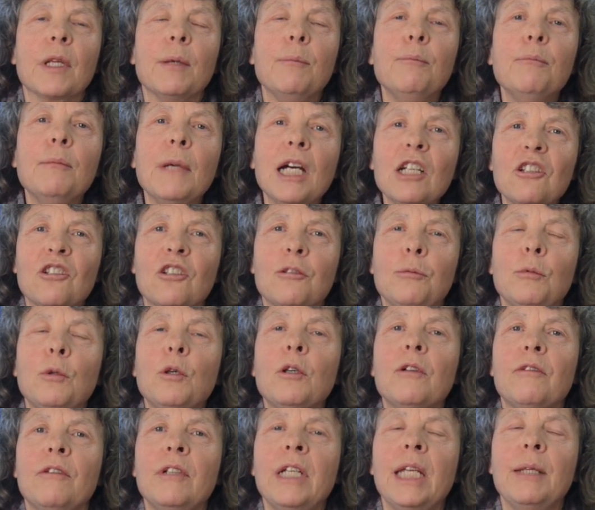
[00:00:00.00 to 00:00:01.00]
Much
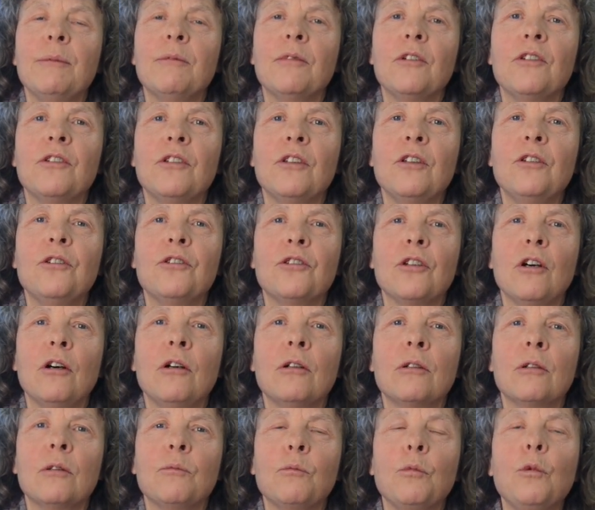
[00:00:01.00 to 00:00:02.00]
more of an emphasis
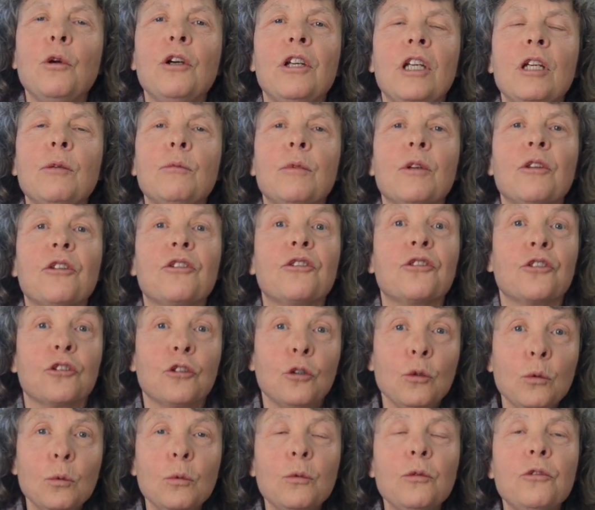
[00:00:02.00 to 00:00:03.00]
on working with
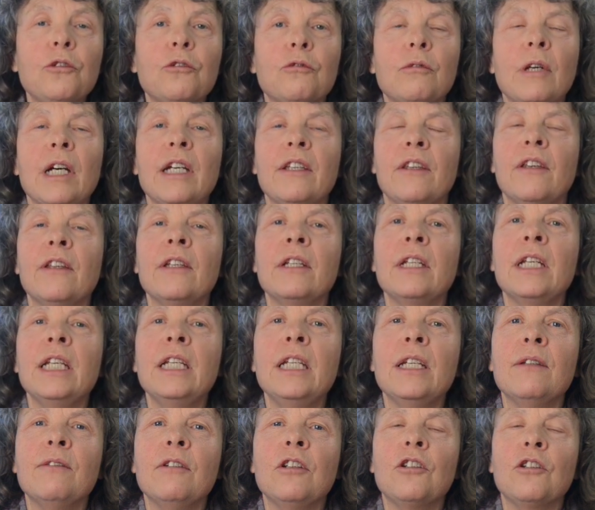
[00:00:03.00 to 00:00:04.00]
schools rather than
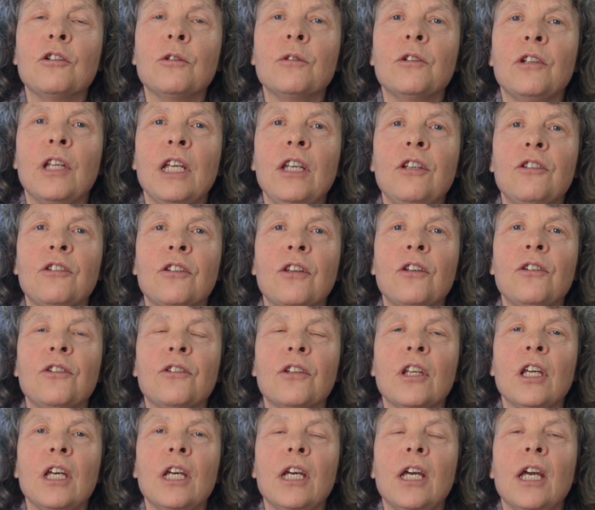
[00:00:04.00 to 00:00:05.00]
individual teachers,